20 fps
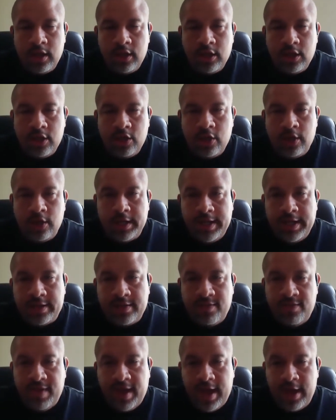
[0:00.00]
Looking at
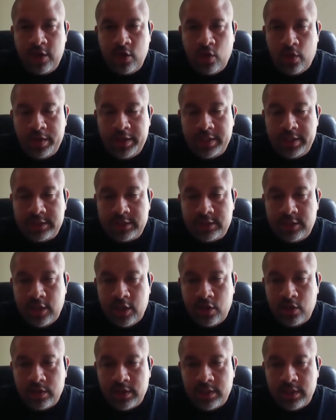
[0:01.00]
the value on this
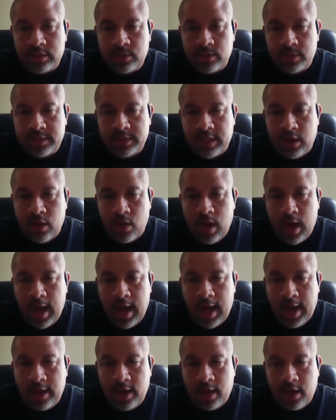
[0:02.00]
note, this was in
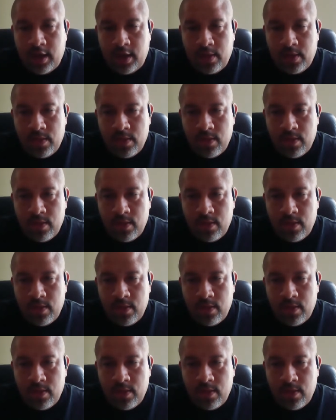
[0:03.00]
Ohio.